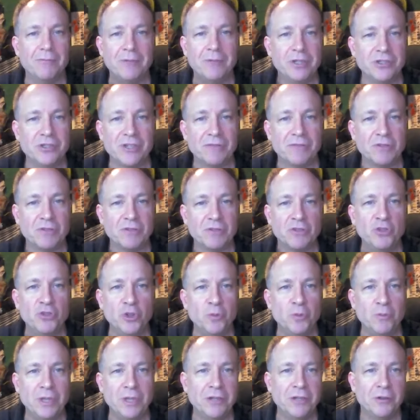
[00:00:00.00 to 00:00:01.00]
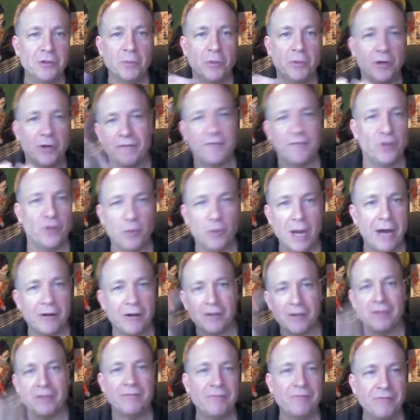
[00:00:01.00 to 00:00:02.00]
we just have to assume either the bird flew out
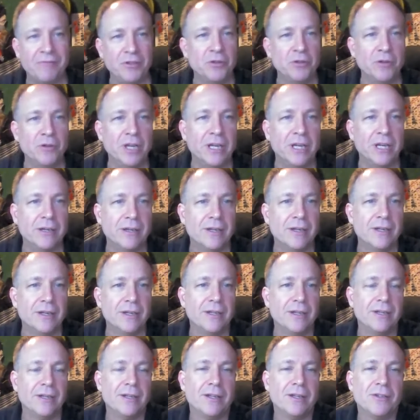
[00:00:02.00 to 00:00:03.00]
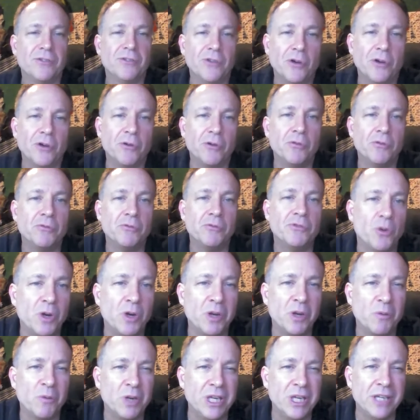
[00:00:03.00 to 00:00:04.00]
or flew in. So, so
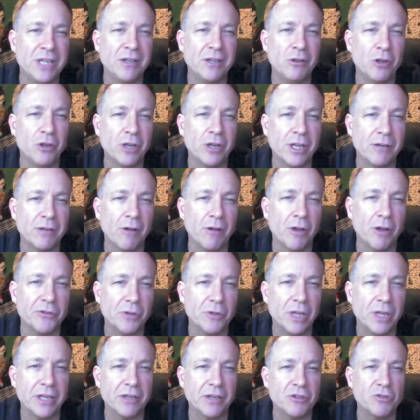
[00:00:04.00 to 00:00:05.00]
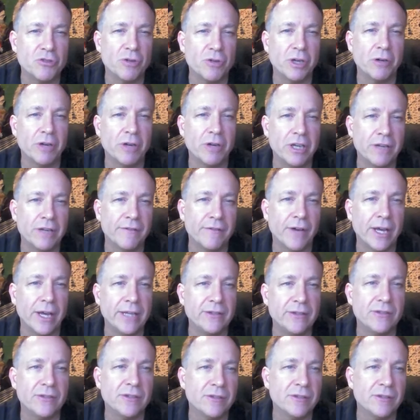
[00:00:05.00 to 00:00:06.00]
we, we need to look at also like a triggering device.